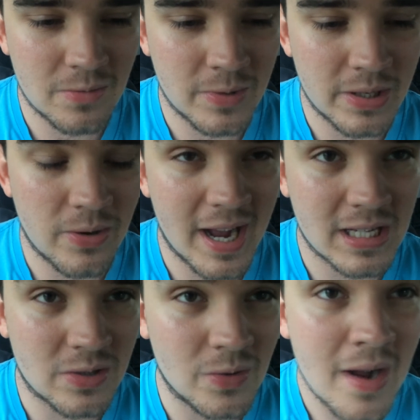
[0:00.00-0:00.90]
real
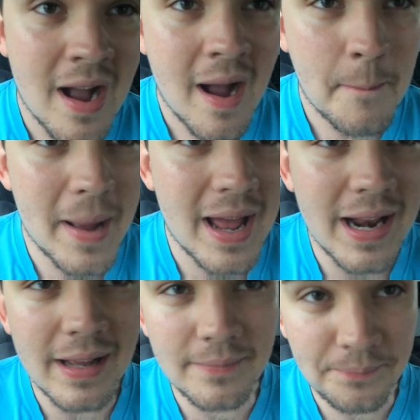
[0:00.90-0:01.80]
hassle,
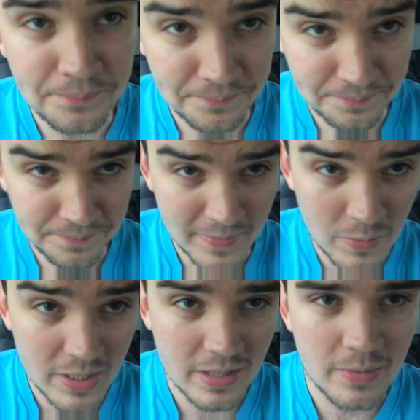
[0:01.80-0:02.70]
but
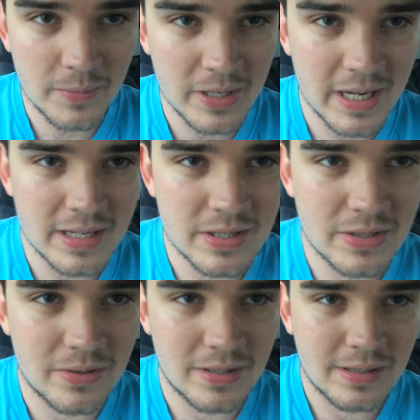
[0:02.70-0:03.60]
we do what we can
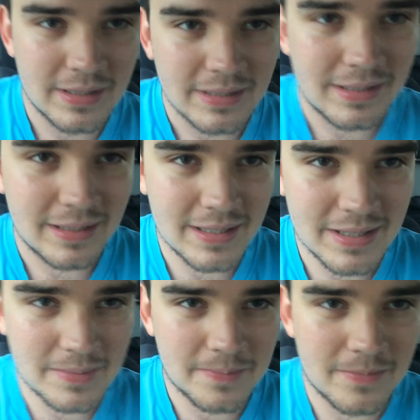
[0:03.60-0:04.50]
do.
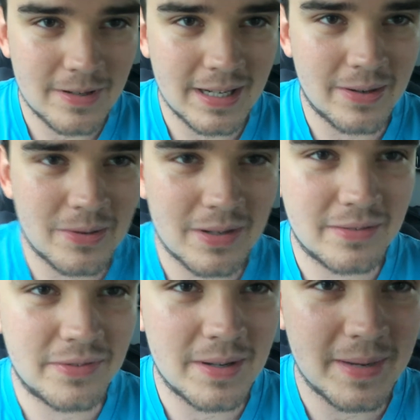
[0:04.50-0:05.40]
This is really
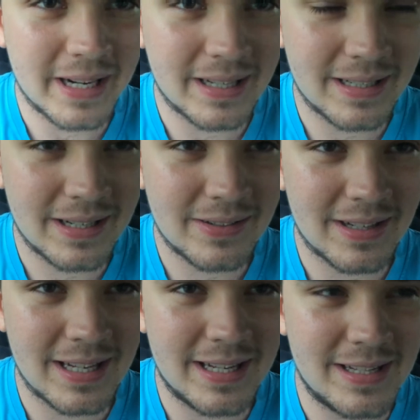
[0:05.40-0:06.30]
awkward filming. I'm
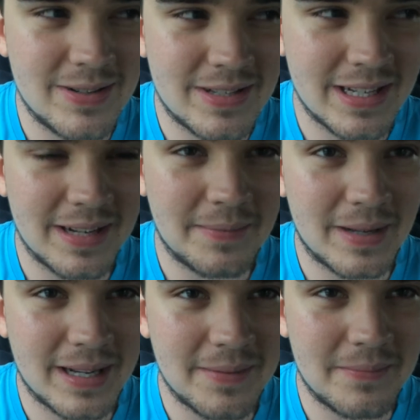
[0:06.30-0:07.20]
currently using
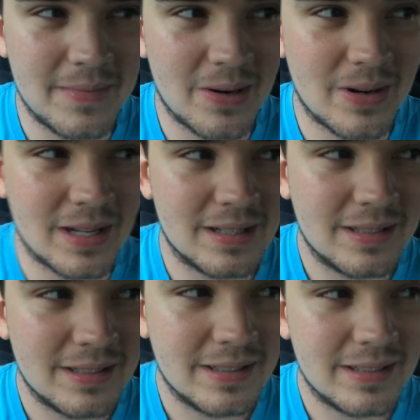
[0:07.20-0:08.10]
my mirror
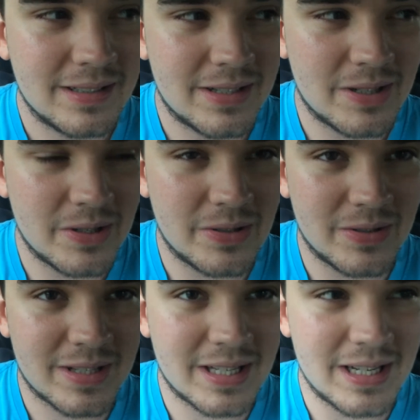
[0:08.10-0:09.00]

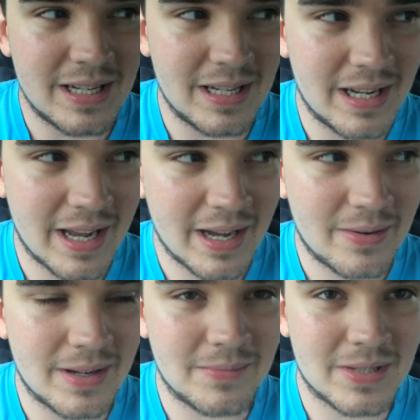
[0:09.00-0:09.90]
to see
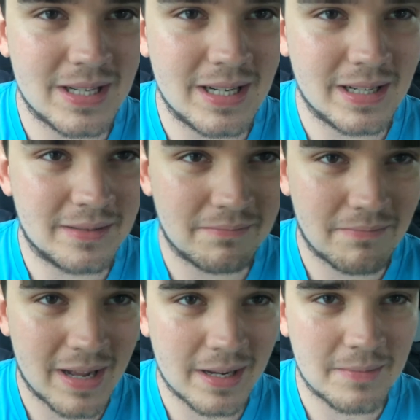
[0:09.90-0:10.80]
how I'm seeing
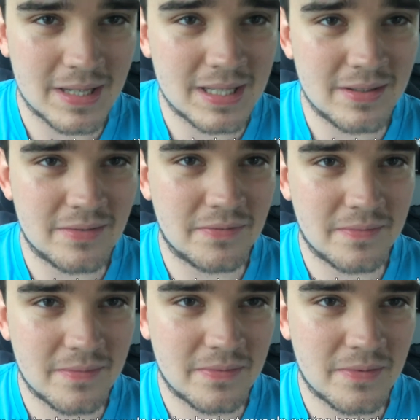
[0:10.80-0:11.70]
back at myself
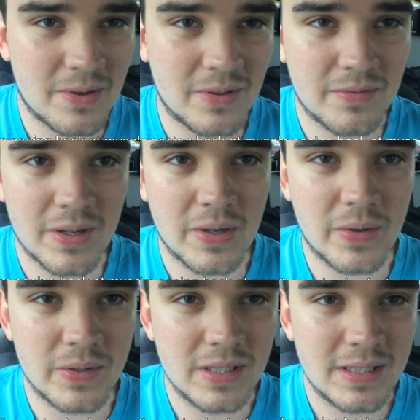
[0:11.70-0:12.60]
through the
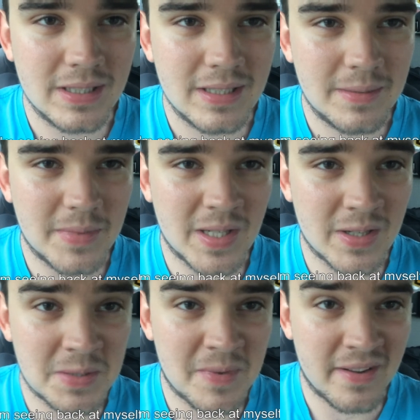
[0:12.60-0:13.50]
phone,
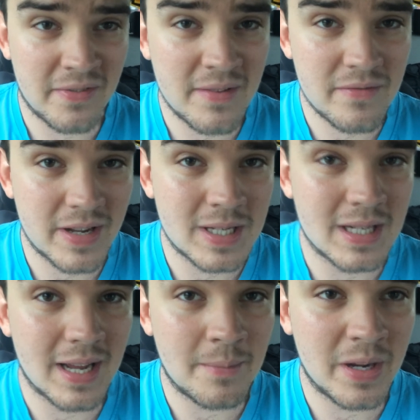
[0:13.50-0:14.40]
because my
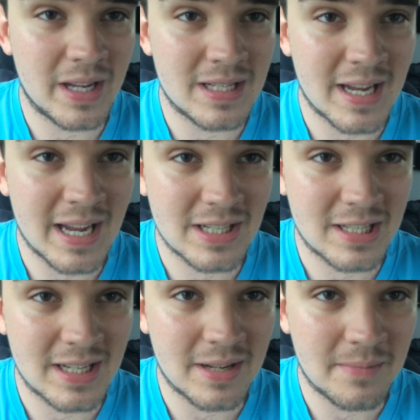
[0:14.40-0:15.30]
front-facing camera is
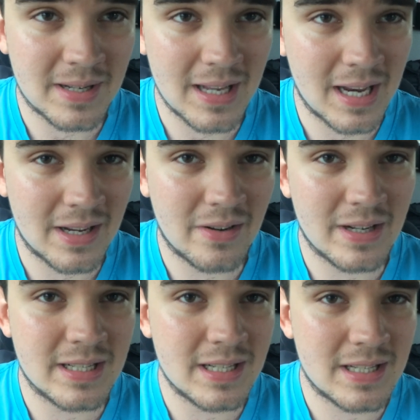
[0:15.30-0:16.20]
actually completely
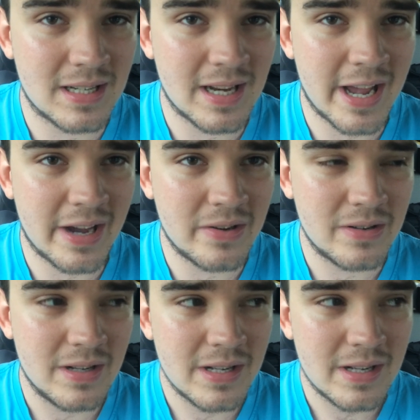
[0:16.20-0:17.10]
non-existent
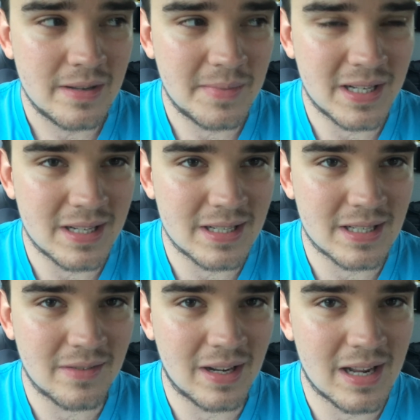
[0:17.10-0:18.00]
now because
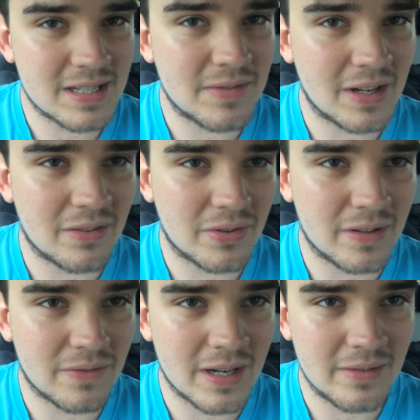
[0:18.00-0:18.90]
some glass fell off from
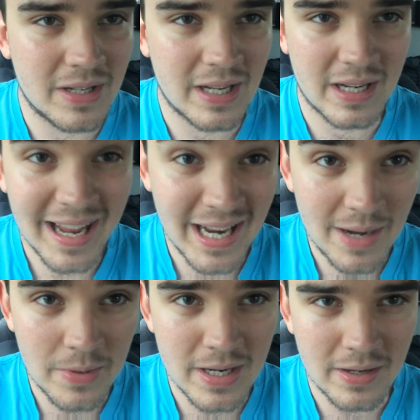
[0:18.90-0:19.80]
the front of it, and
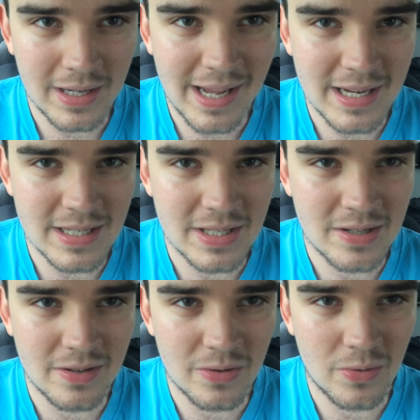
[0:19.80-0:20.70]
now with no lens
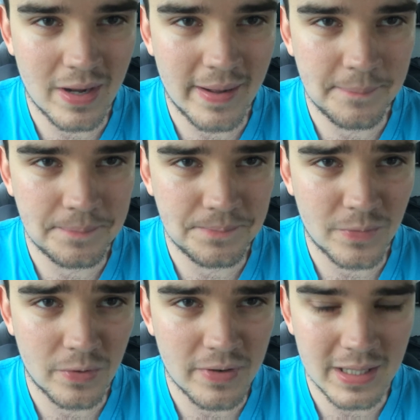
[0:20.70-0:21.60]
to
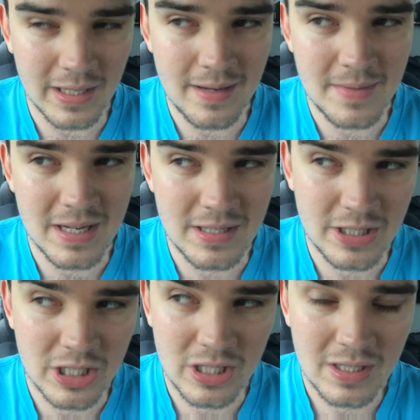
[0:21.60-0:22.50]
refract the
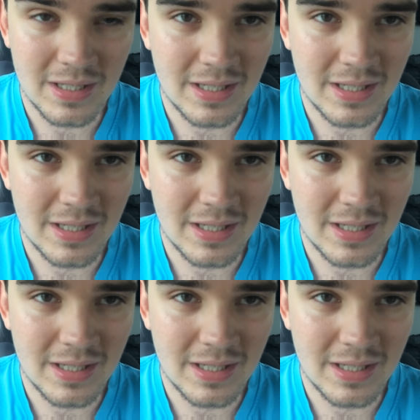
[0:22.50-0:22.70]
image,